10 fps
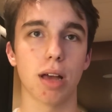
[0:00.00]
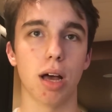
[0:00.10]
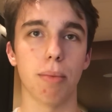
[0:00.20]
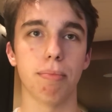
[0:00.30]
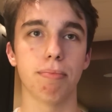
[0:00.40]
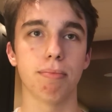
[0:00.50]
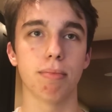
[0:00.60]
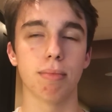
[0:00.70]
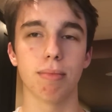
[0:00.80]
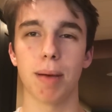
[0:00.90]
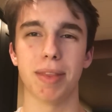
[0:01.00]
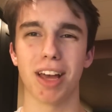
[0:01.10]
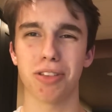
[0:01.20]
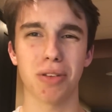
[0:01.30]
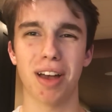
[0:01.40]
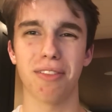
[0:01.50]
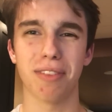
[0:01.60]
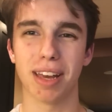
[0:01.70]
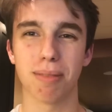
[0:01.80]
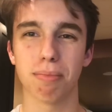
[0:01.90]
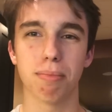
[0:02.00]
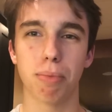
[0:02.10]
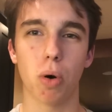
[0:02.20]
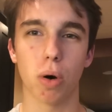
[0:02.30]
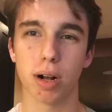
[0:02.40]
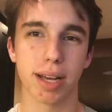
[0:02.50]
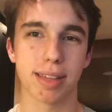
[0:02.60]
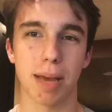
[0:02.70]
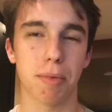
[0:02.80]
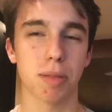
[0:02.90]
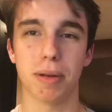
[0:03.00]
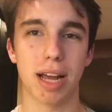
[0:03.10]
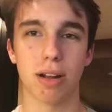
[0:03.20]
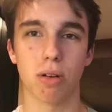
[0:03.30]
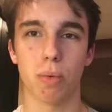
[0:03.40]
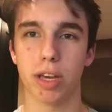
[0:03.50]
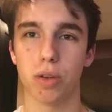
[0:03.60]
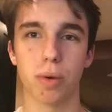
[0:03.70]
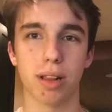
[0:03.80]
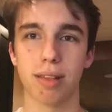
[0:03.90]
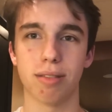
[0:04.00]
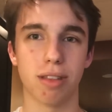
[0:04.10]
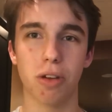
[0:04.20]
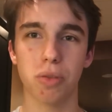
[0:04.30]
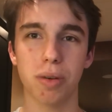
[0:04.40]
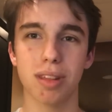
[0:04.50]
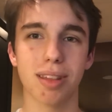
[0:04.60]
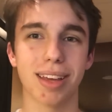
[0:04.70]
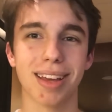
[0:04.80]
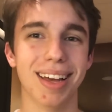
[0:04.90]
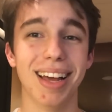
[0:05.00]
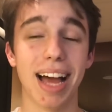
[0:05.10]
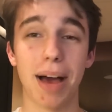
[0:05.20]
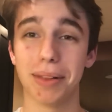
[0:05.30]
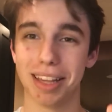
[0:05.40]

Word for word: Um, I mean, they also have like poor examples, but I don't know why you'd want to listen to those ones. Like, I would